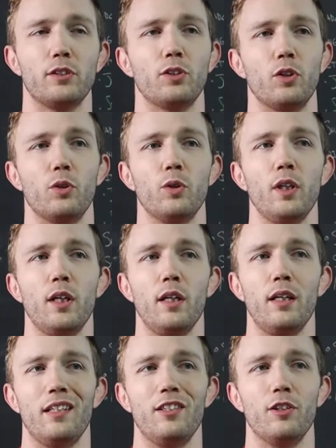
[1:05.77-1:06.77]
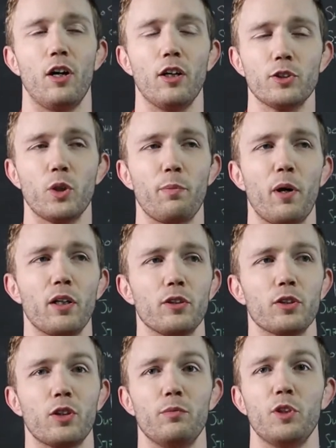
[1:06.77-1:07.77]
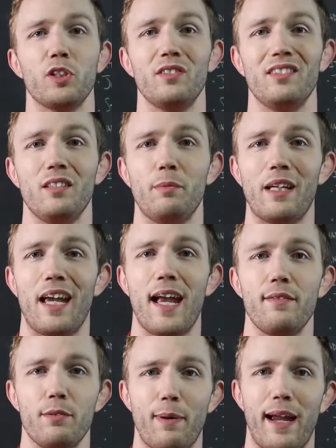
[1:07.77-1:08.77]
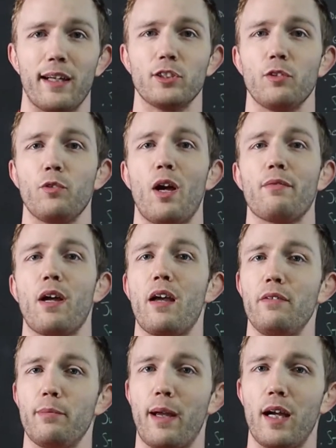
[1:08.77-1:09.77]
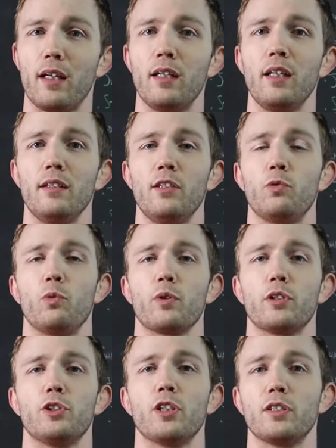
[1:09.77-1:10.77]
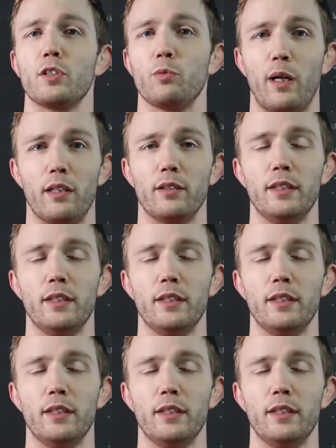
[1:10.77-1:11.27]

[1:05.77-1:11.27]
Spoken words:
So also a partner could just easily be a heavy bag. So if you have a heavy bag, this will work just as well.